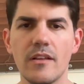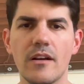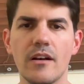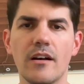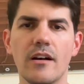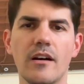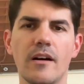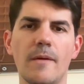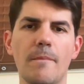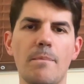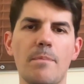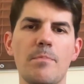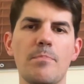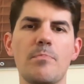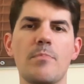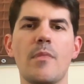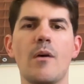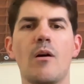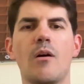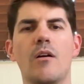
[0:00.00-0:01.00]
Um,
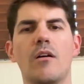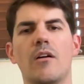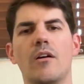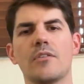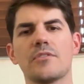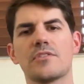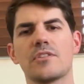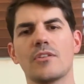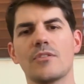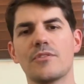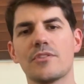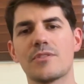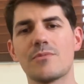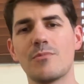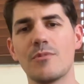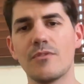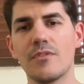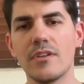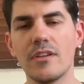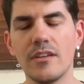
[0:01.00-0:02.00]
Also, this
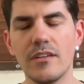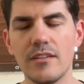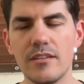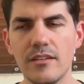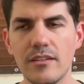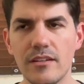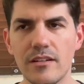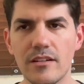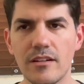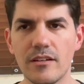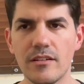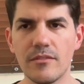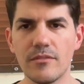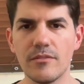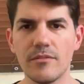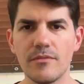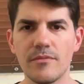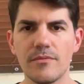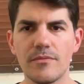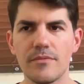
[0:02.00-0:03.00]
movie,
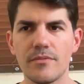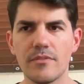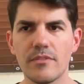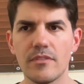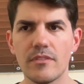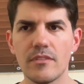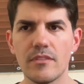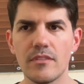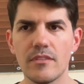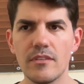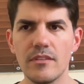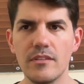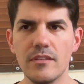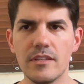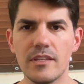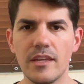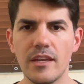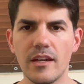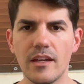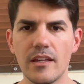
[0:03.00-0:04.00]
you
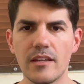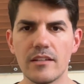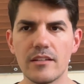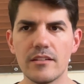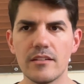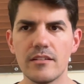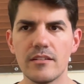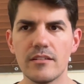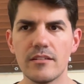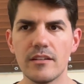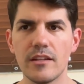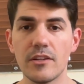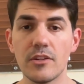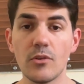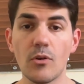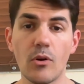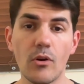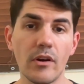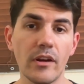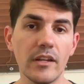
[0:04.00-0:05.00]
can't
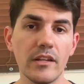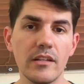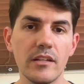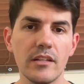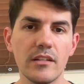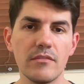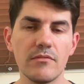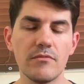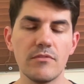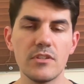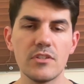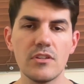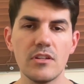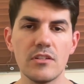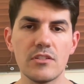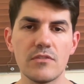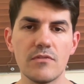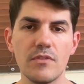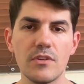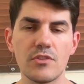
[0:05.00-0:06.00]
ignore it.
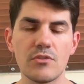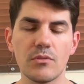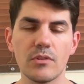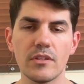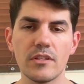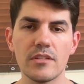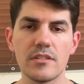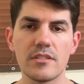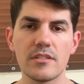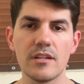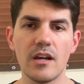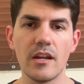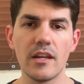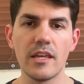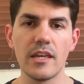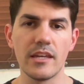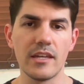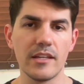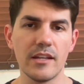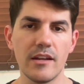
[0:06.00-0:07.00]
It's visually
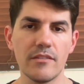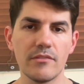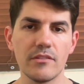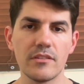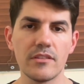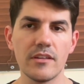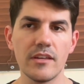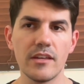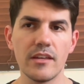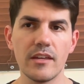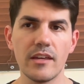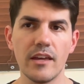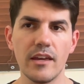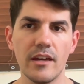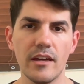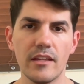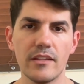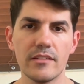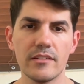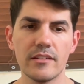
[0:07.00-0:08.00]
stunning and everything,
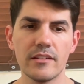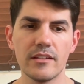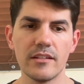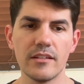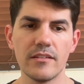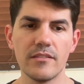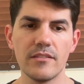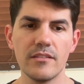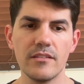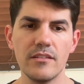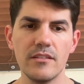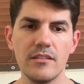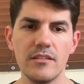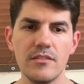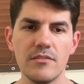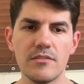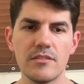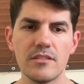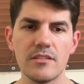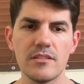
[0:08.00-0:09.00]
and
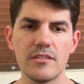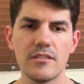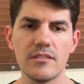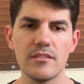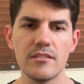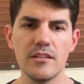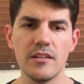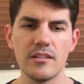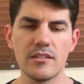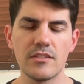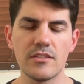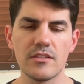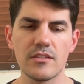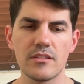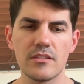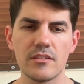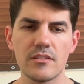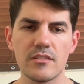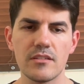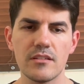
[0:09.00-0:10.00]
it's
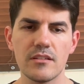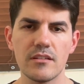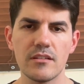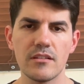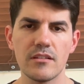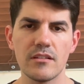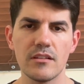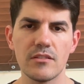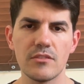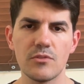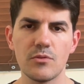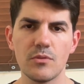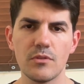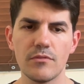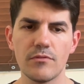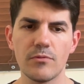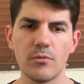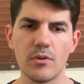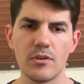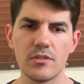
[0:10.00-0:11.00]
just a tour de
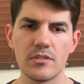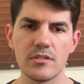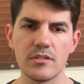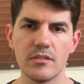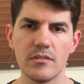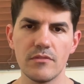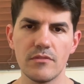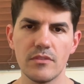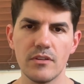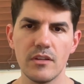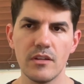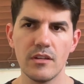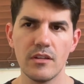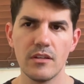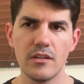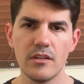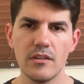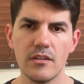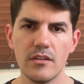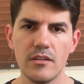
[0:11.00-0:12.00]
force of
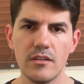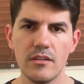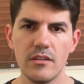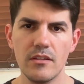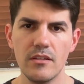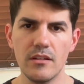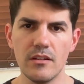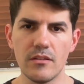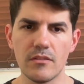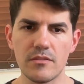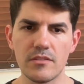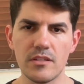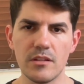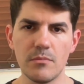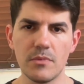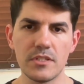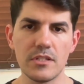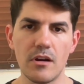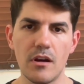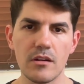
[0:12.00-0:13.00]

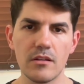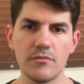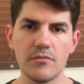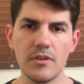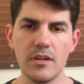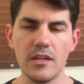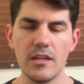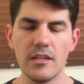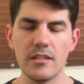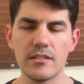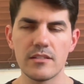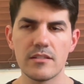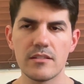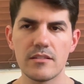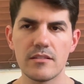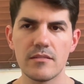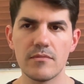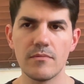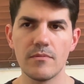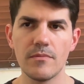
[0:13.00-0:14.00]
cinematography. It's